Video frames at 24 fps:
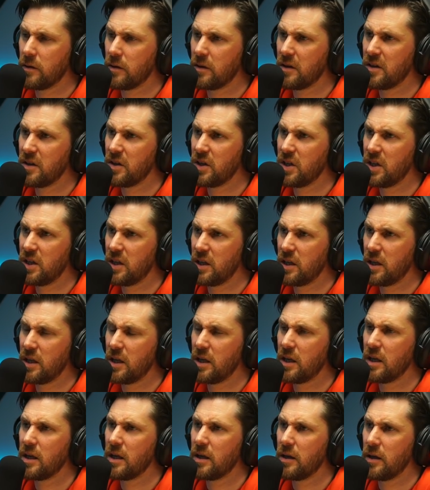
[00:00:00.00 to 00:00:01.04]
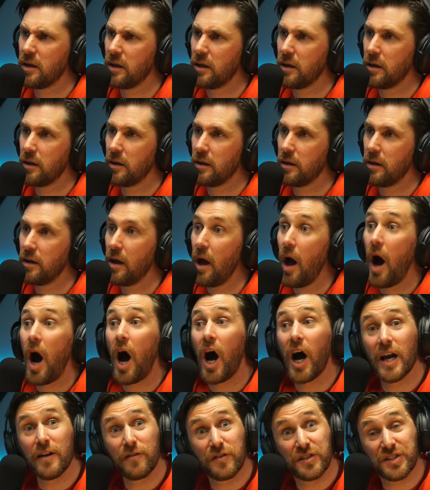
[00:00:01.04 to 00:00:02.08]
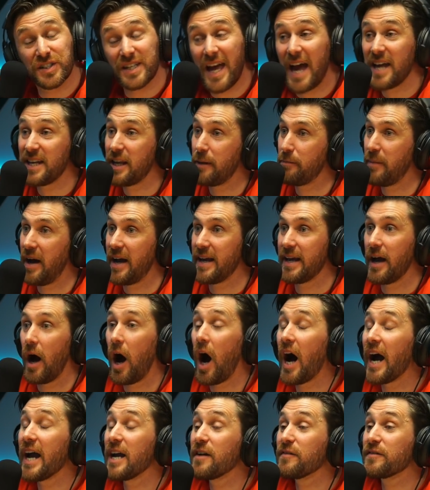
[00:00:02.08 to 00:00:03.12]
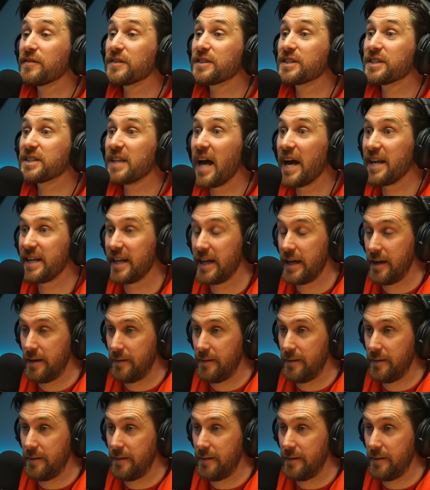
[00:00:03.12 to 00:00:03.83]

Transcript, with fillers: every every Friday. I've said it, mate. Every I've Friday,